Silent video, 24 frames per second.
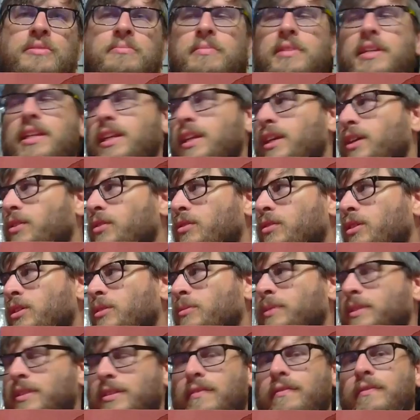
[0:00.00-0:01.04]
mediocre
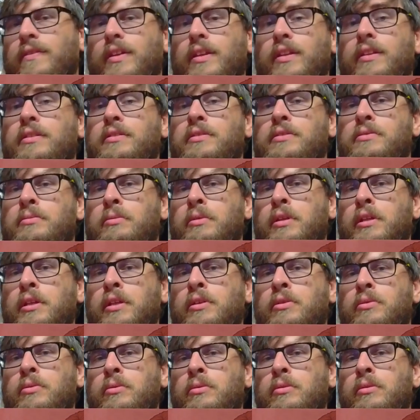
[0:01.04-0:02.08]
but the villain's really
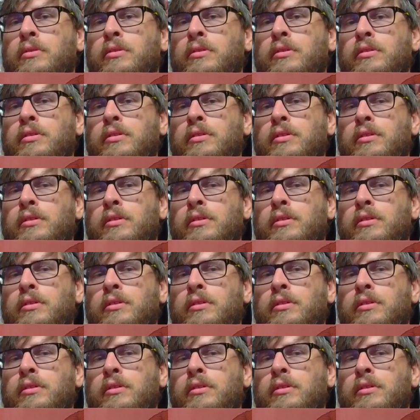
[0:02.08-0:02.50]
cool,